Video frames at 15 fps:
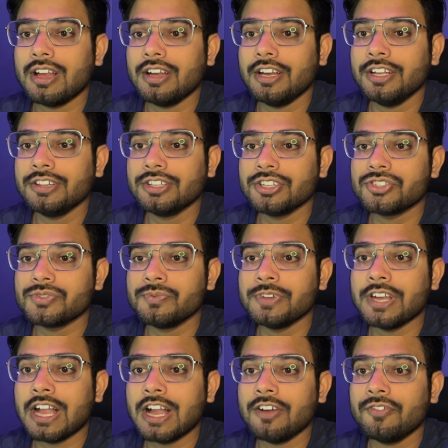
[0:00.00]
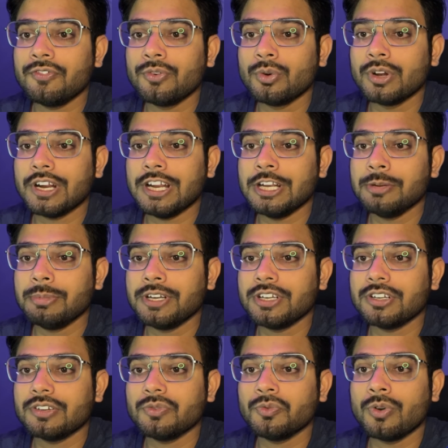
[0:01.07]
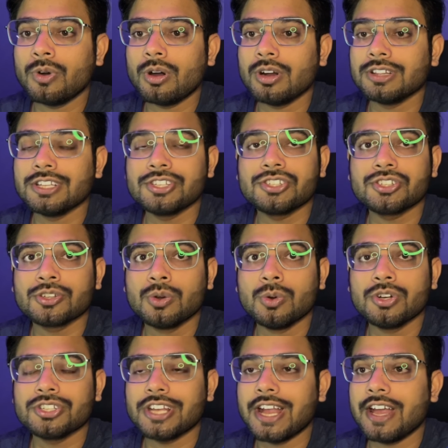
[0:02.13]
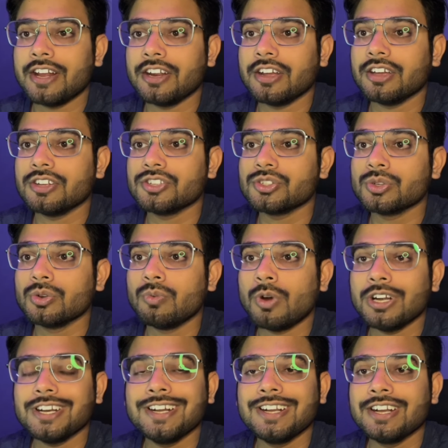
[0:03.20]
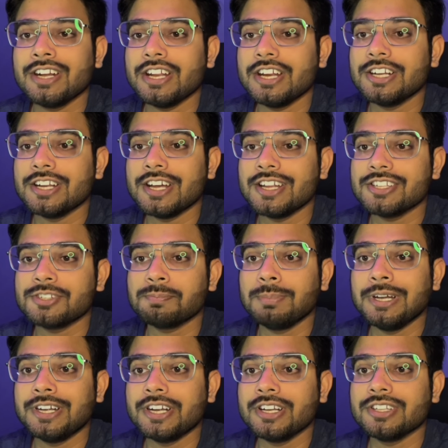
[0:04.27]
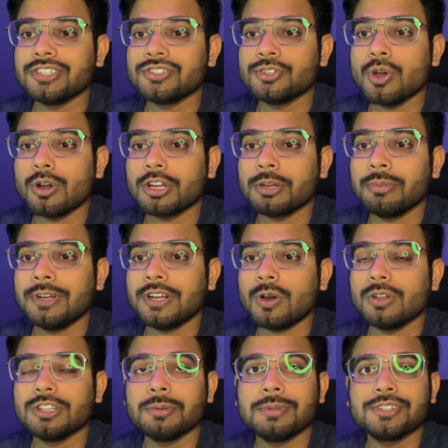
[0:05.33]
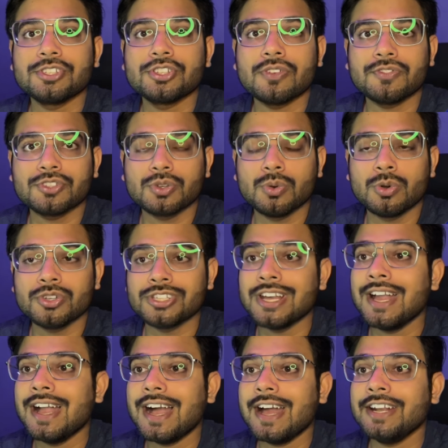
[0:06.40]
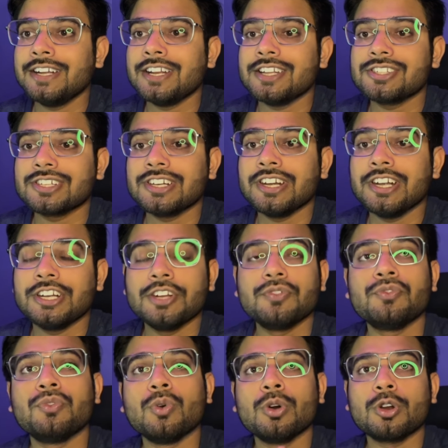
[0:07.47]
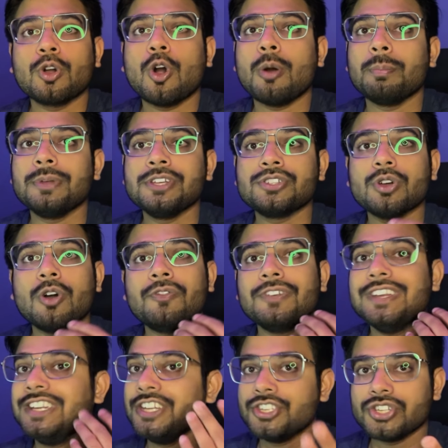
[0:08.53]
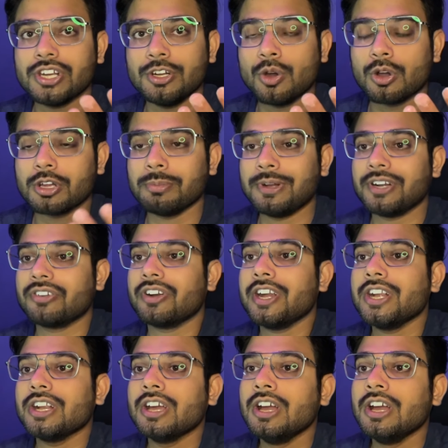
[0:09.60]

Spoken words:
in this we have 4 elements for this scores array. So what it did, it has splitted this document on the basis of scores and it has created 4 copies of each document, right?